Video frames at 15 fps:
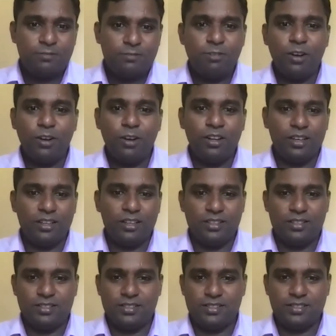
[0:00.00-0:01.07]

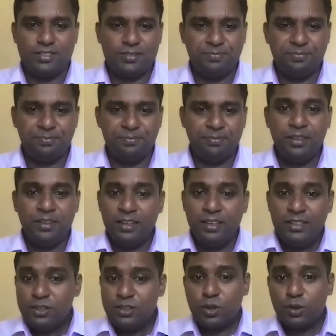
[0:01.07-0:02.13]
follicles.
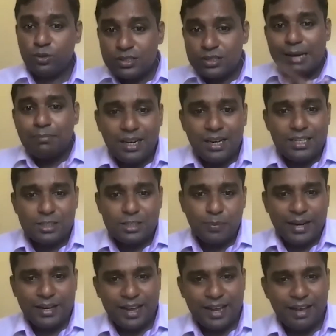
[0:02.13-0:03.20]
So some
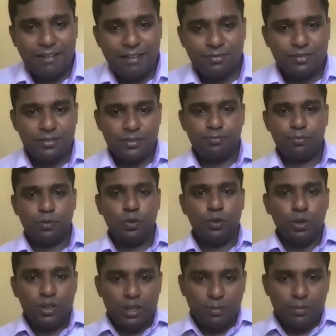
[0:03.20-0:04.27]
girls might have
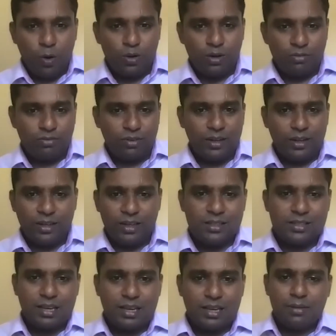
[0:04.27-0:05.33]
good amount of
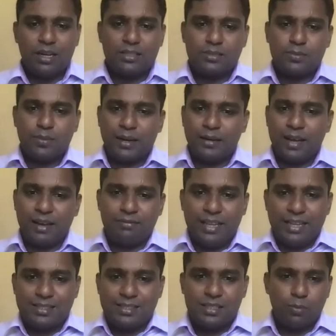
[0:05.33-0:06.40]
follicles, some girls might
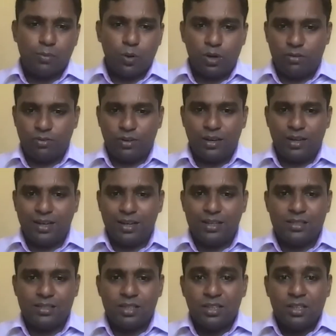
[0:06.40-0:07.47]
have less amount of
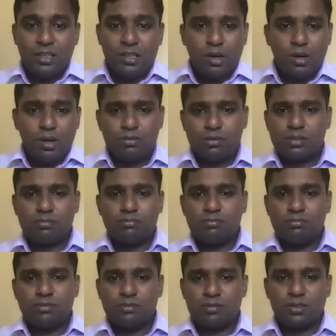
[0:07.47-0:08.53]
follicles. So, oh,
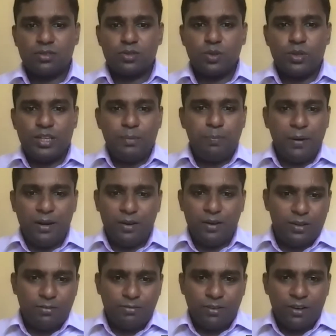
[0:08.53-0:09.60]
so depend
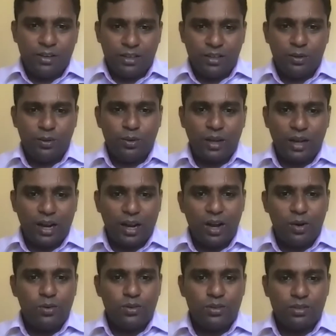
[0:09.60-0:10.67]
on the follicular
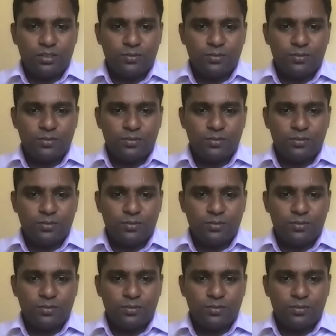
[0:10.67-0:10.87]
count,